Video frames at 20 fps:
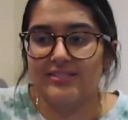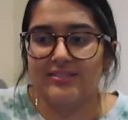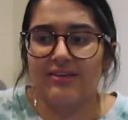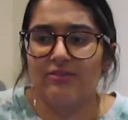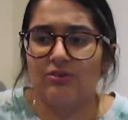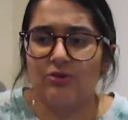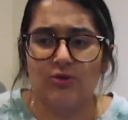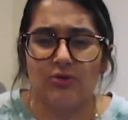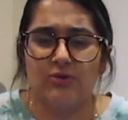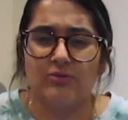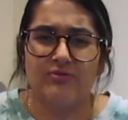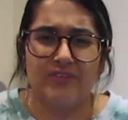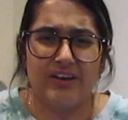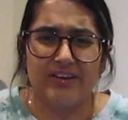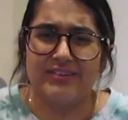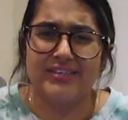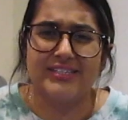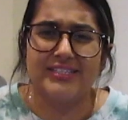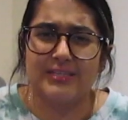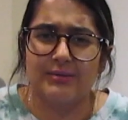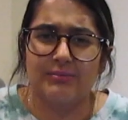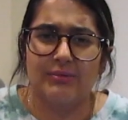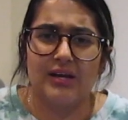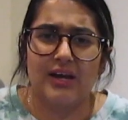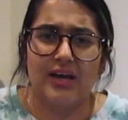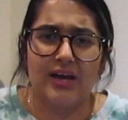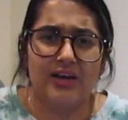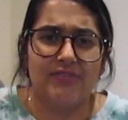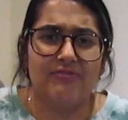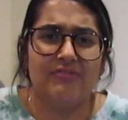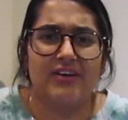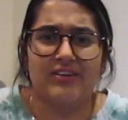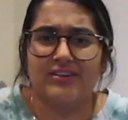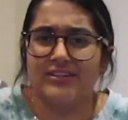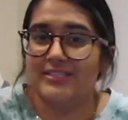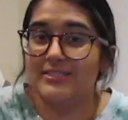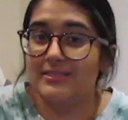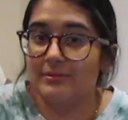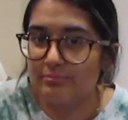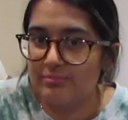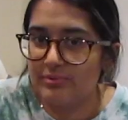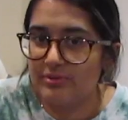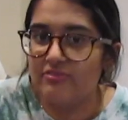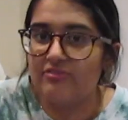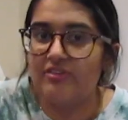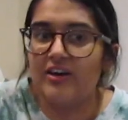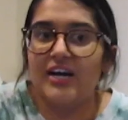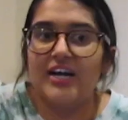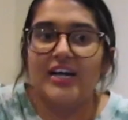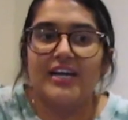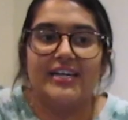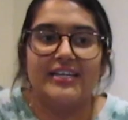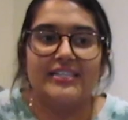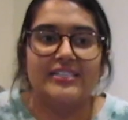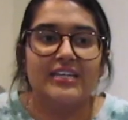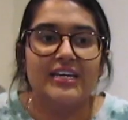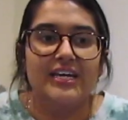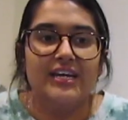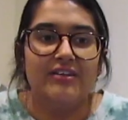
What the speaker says: They're all very similar, very simplified,